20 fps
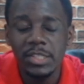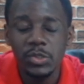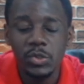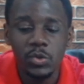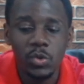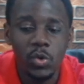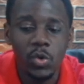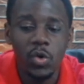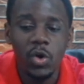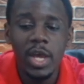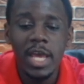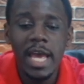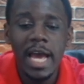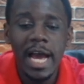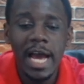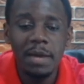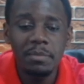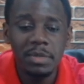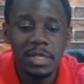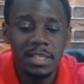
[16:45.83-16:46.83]
So
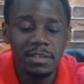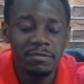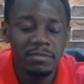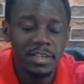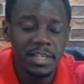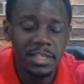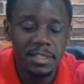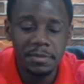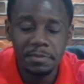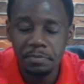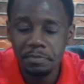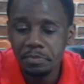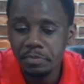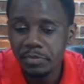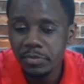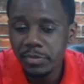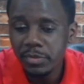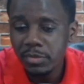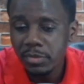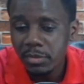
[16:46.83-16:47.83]
I'm giving
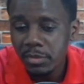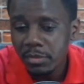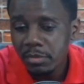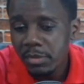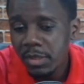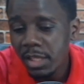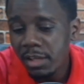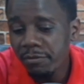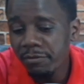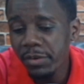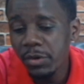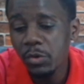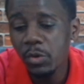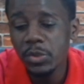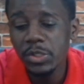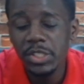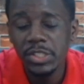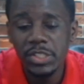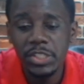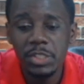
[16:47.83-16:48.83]
Weghorst
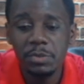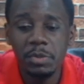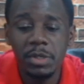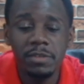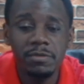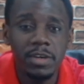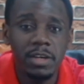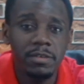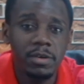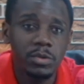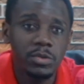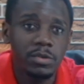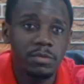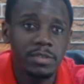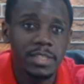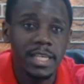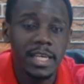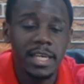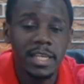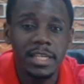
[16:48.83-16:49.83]
a 6.5 out of
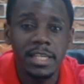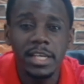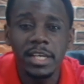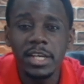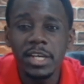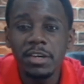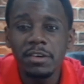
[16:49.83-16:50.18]
10.